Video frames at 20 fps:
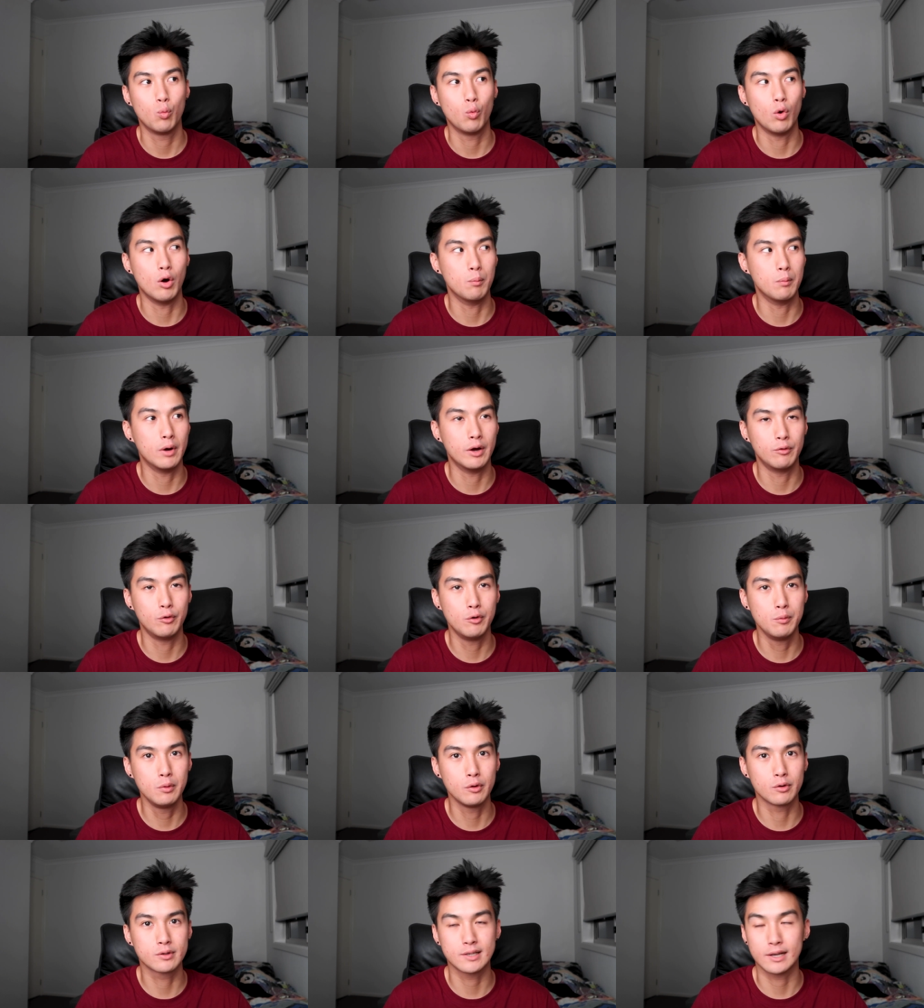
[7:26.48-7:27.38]
what my
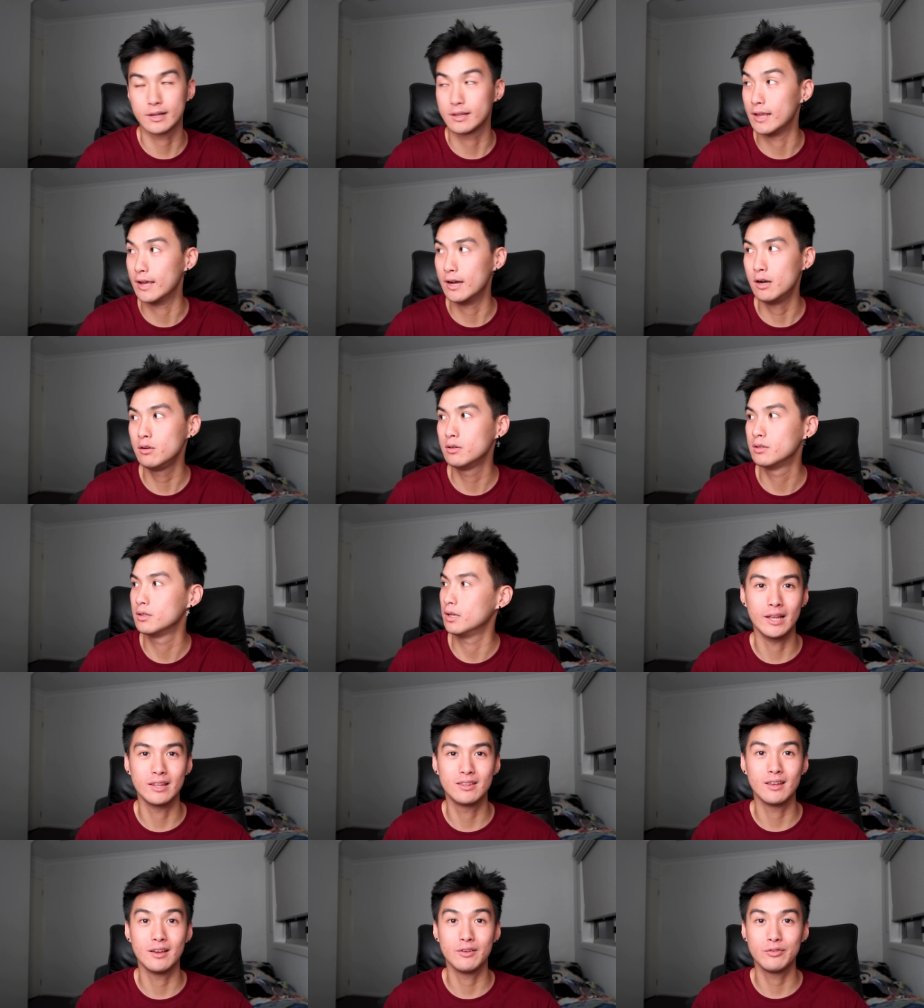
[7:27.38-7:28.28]
room looks like now.
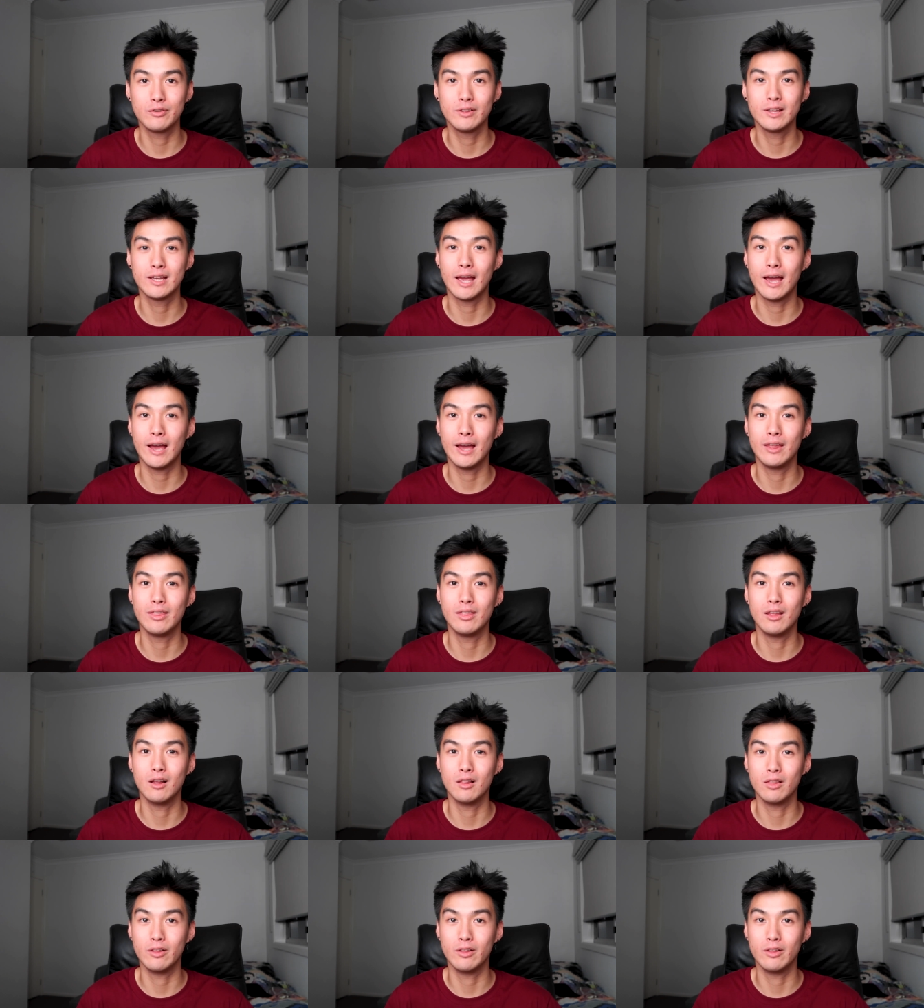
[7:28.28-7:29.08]
I definitely had